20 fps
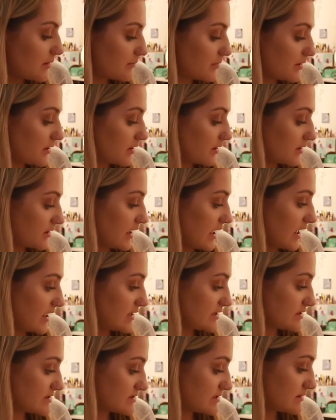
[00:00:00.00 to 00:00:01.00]
But yeah,
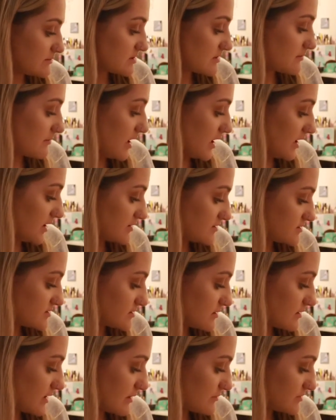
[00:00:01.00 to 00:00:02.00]
he didn't seem to mind,
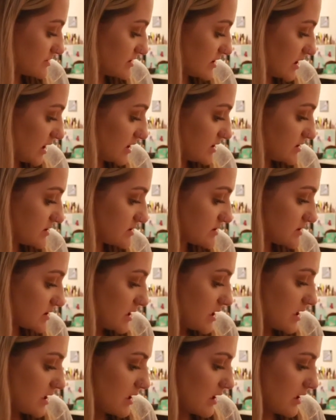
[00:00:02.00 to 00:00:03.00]
so that was nice.
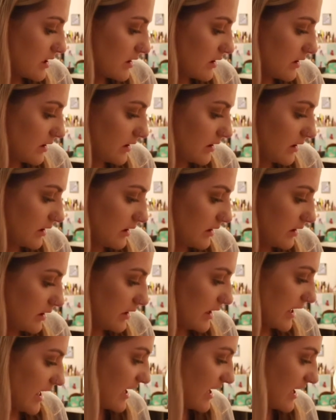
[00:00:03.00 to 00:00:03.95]
I